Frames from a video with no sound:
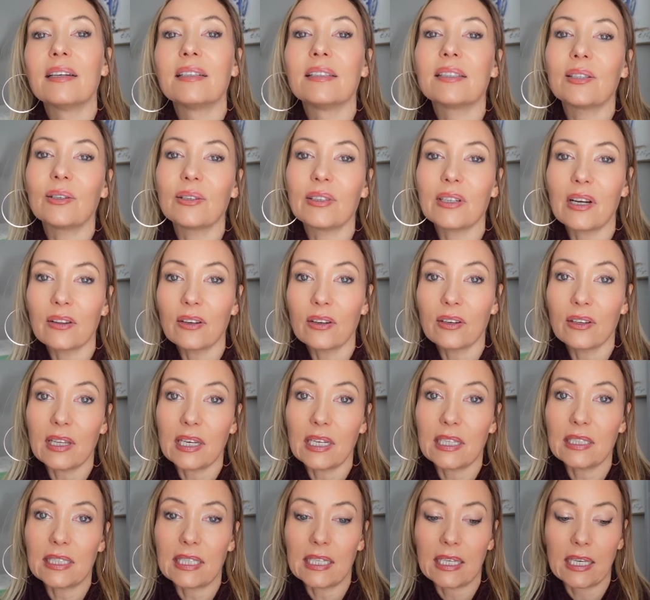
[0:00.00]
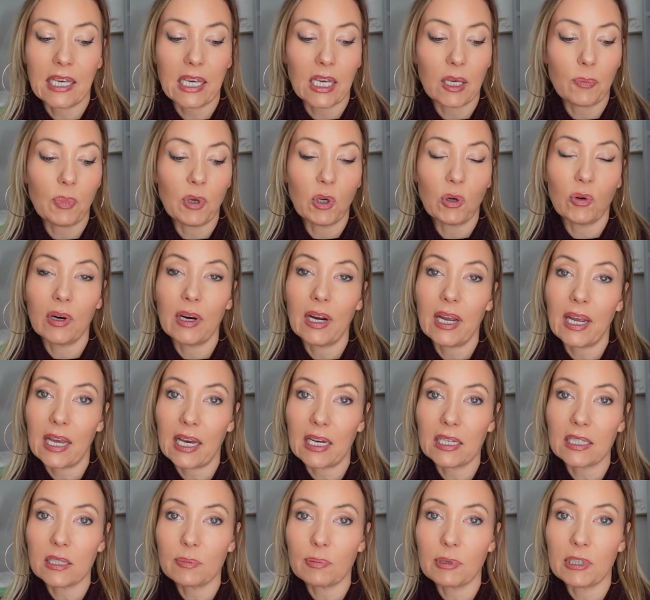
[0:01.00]
So another thing to keep your
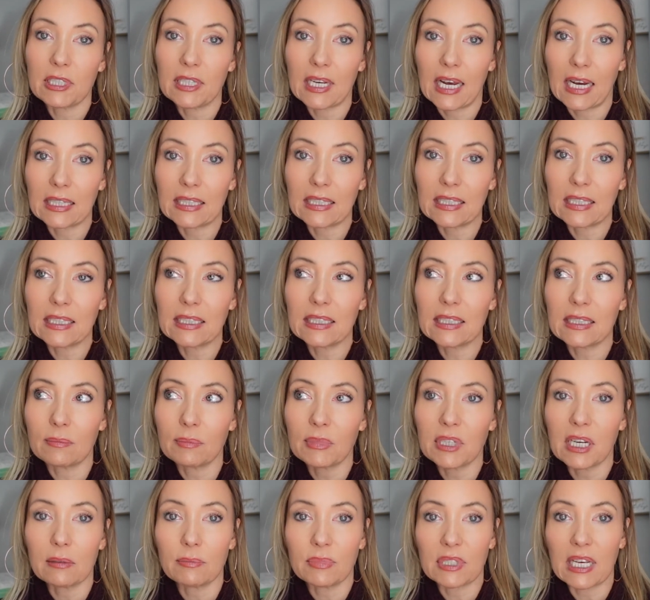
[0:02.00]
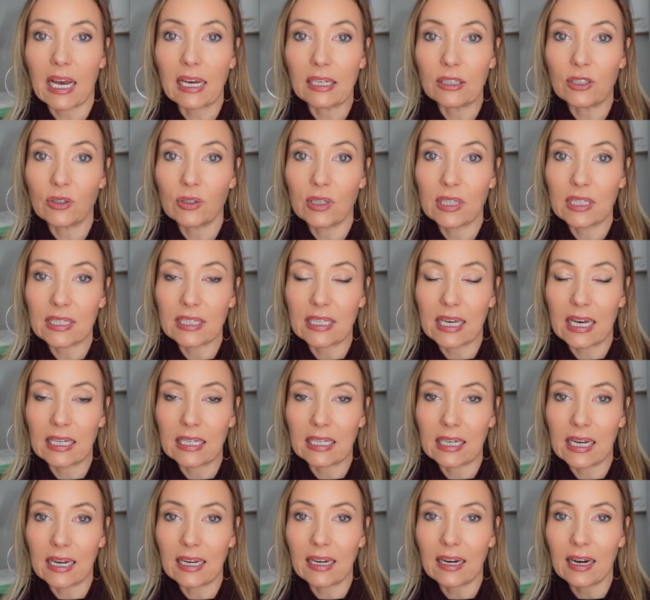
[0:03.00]
hands protected, sometimes I do this at
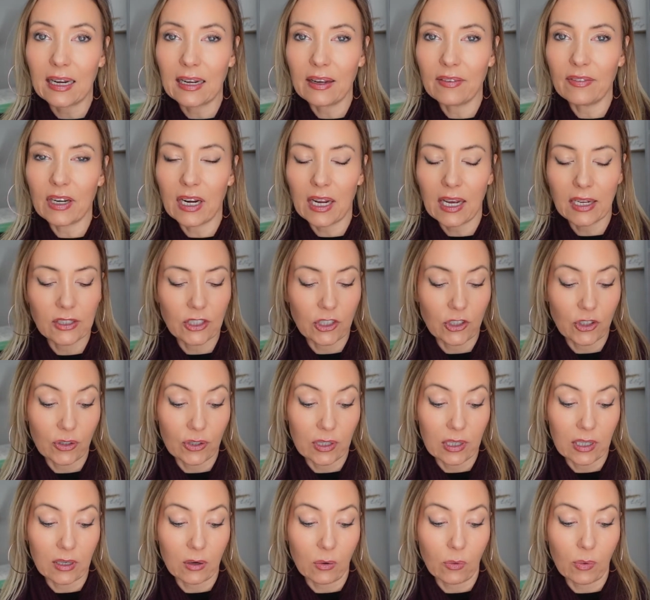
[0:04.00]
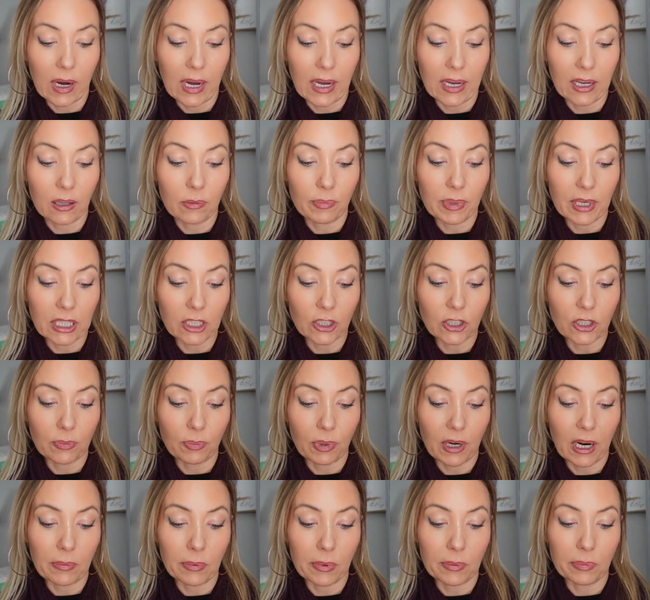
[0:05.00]
night. I haven't had to do it in a while, but I should
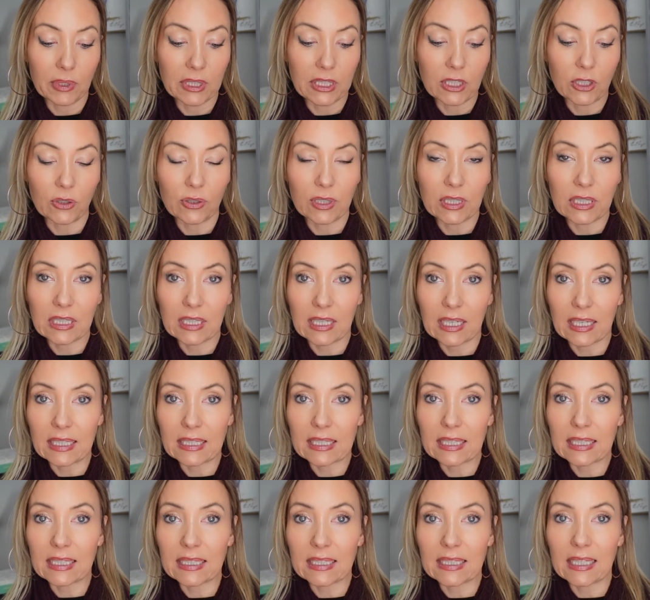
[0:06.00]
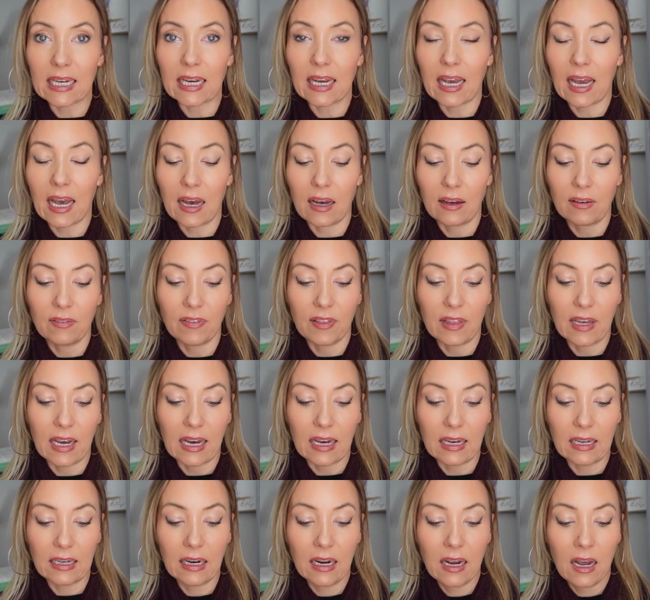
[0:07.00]
probably do it tonight since I have
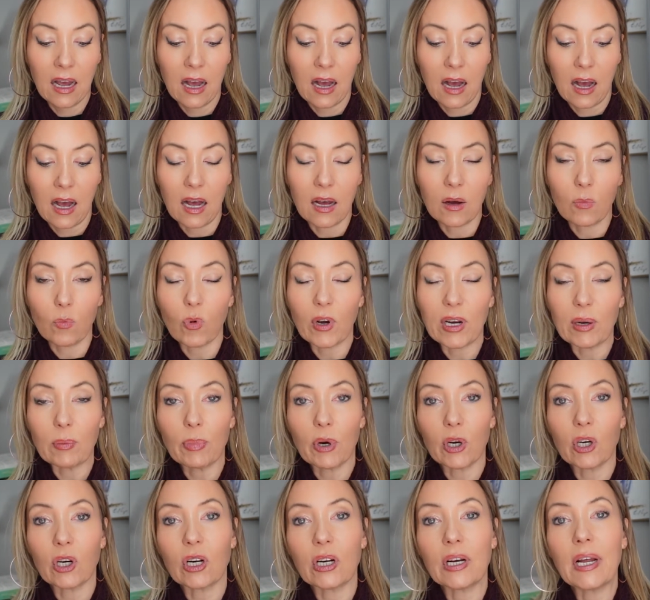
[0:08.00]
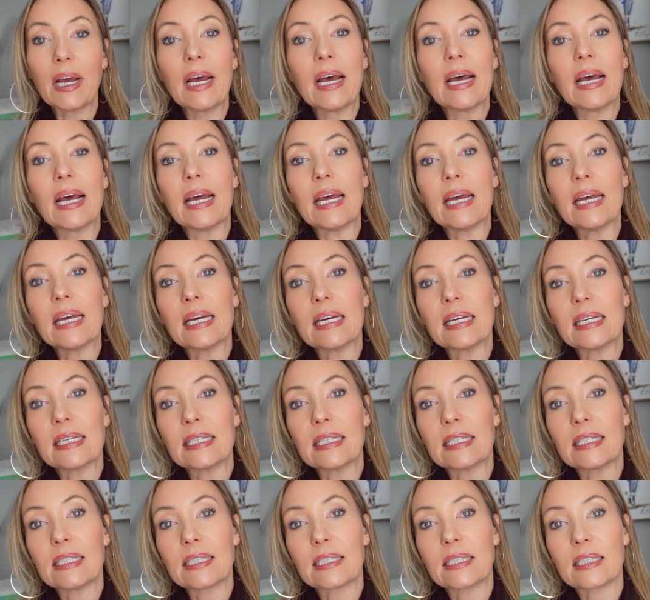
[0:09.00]
that windburn,
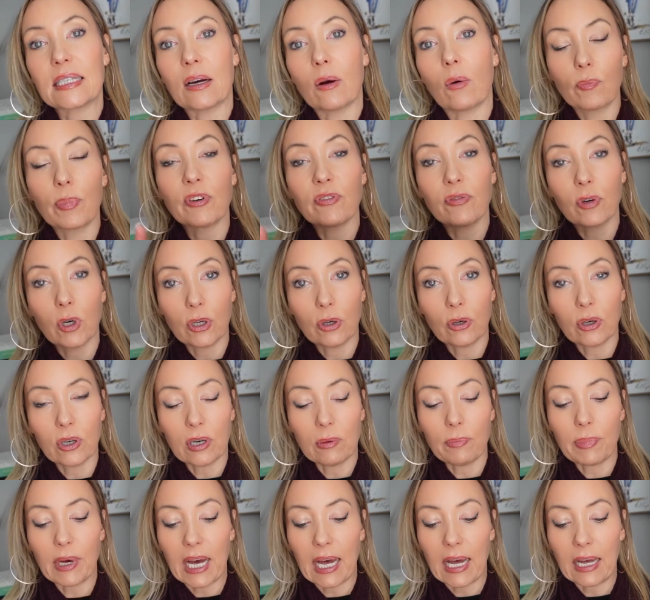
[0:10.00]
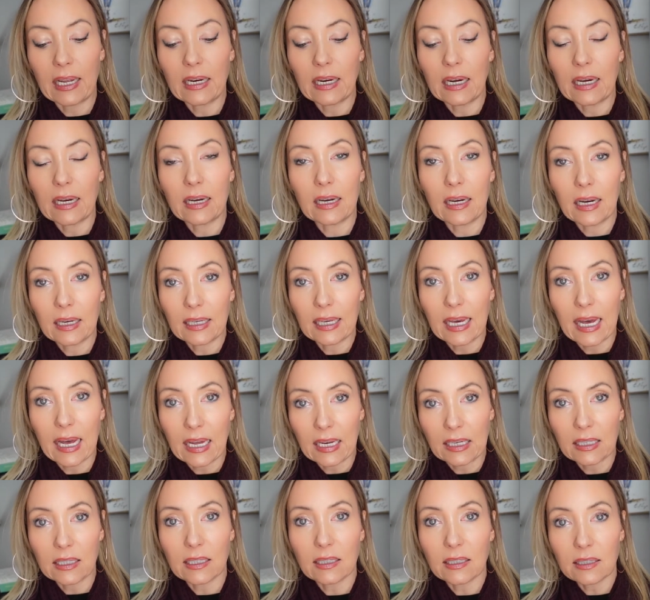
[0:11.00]
is before you go to bed,
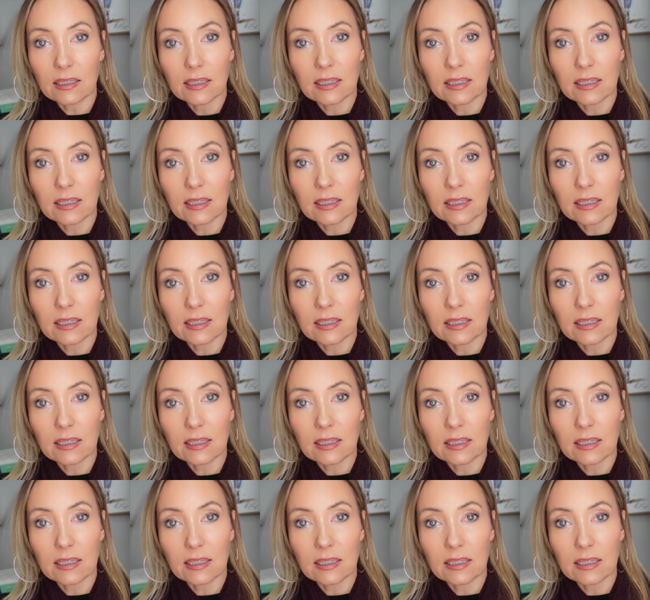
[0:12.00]
again,